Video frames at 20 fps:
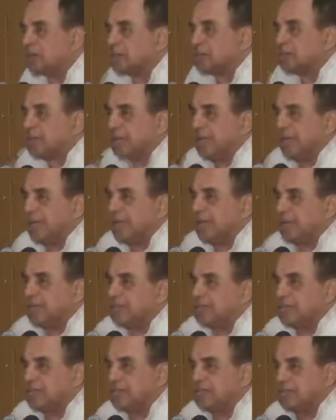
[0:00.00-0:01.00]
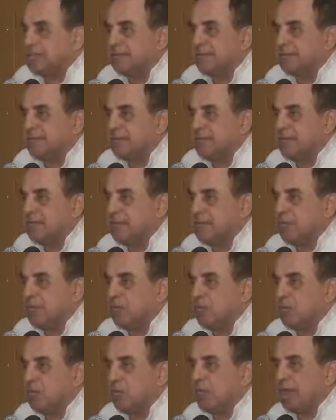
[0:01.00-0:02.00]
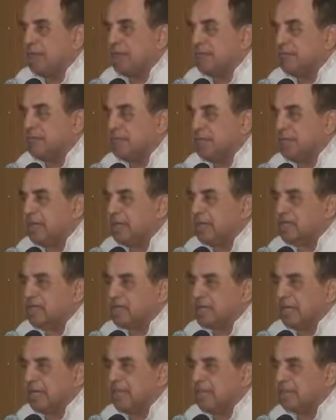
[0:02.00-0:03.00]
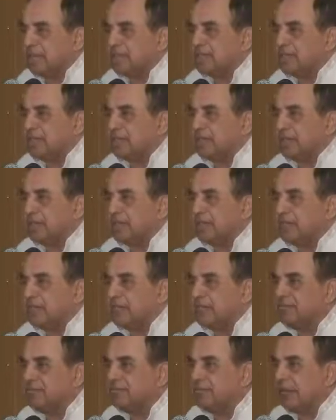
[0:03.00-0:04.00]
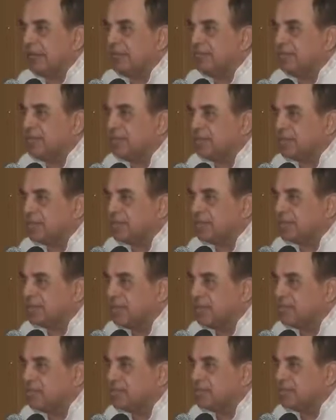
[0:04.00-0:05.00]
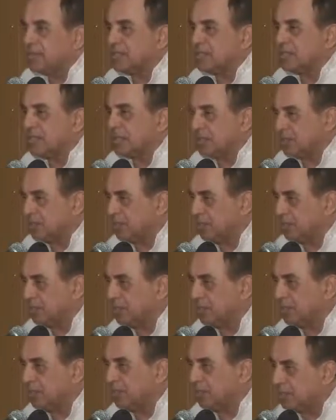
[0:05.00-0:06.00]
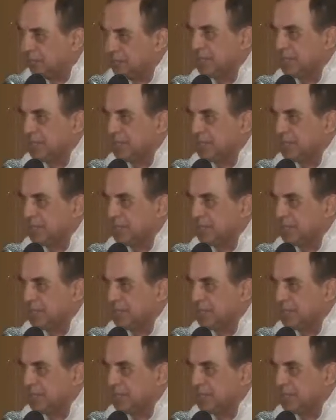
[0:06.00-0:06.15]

explains why we are silent when 500,000 Kashmiri